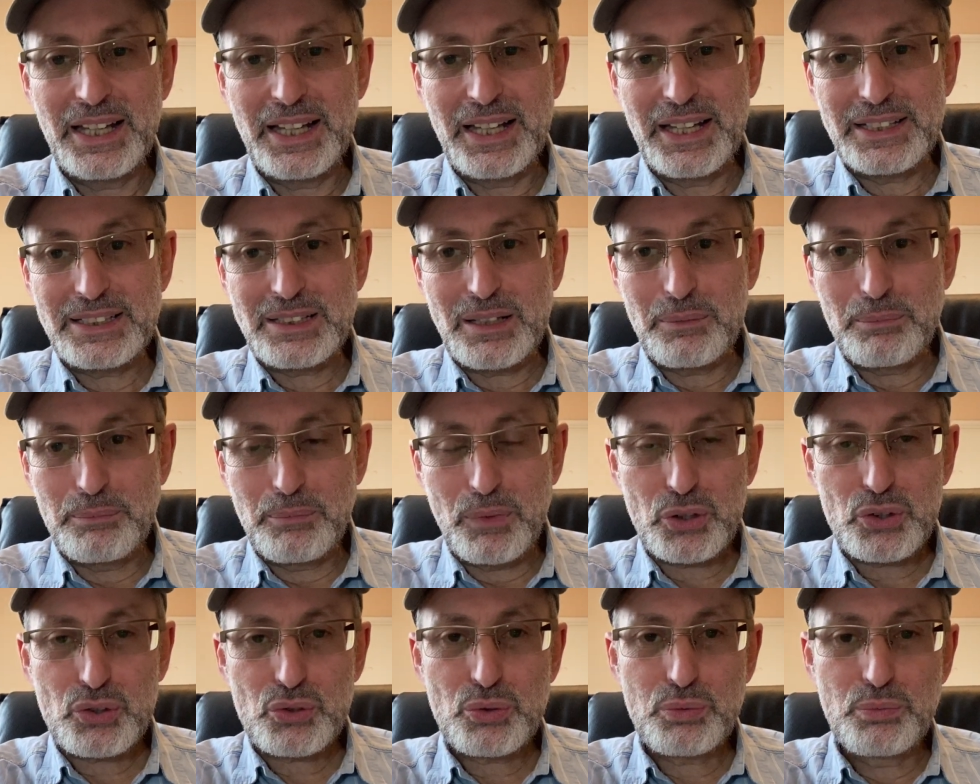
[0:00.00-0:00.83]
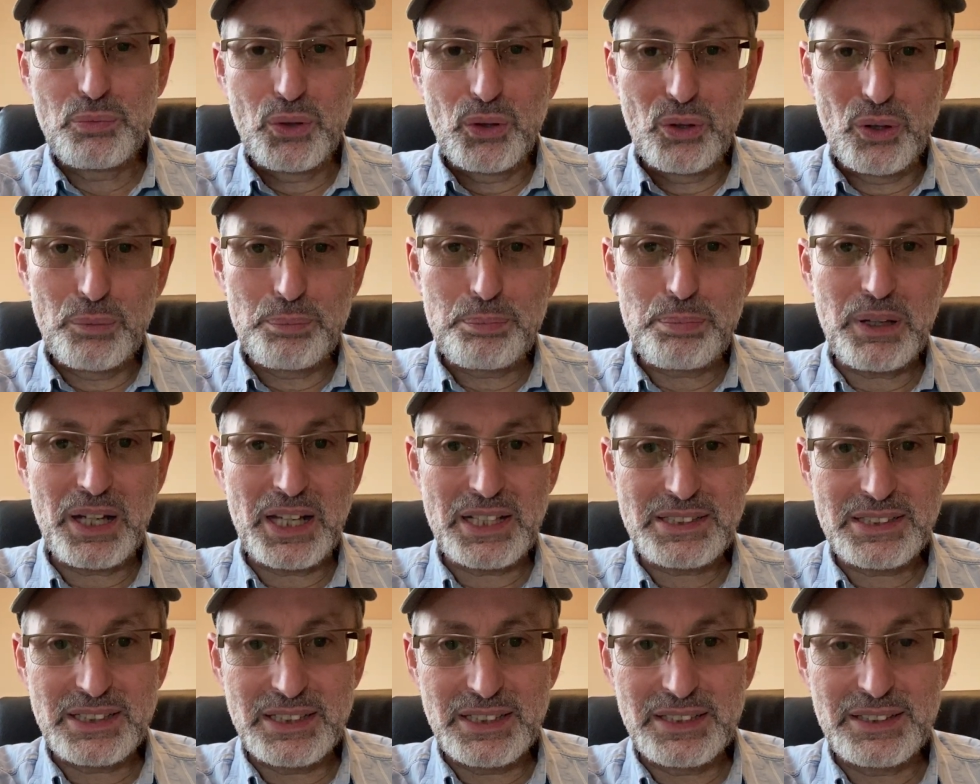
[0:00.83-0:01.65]
is a much more
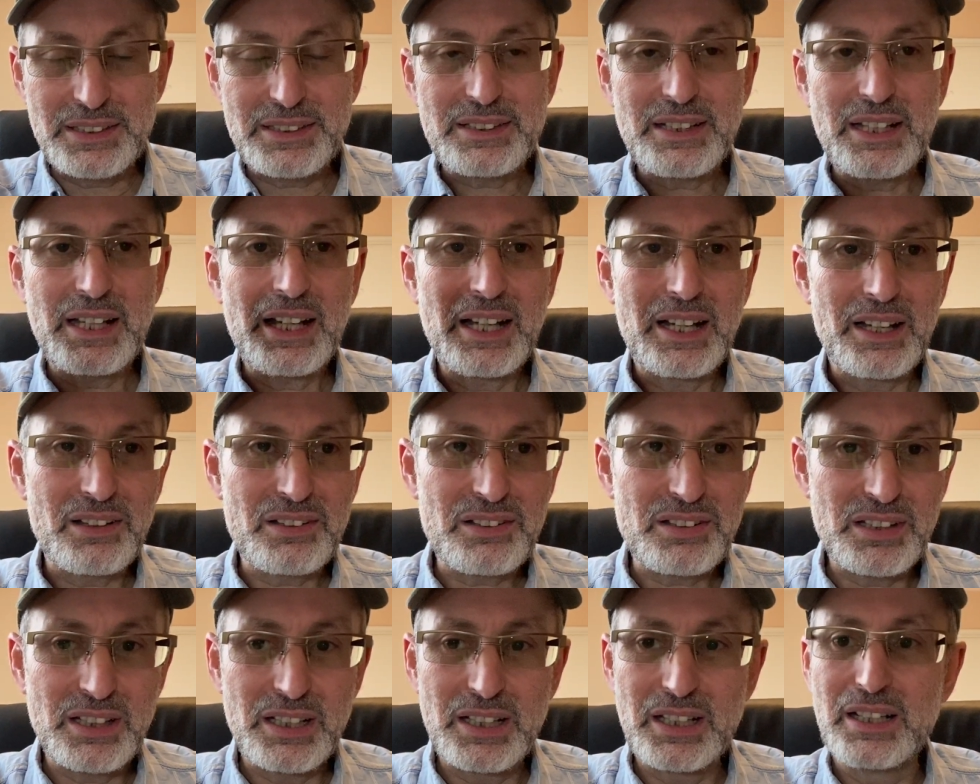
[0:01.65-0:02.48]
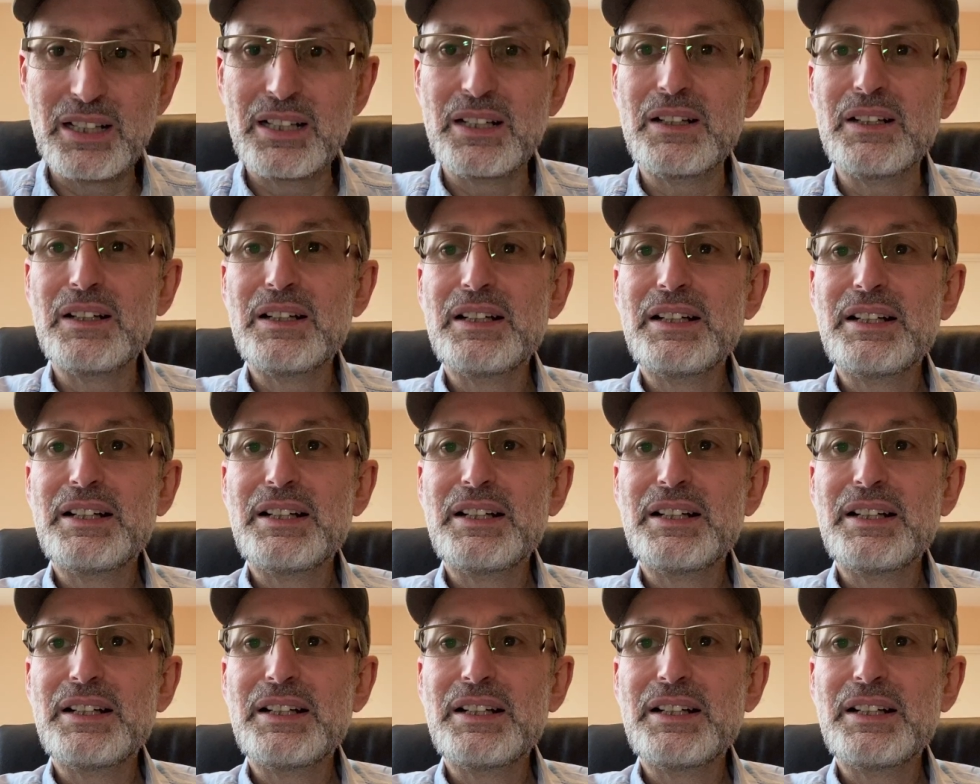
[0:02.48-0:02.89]
pleasant, healthier,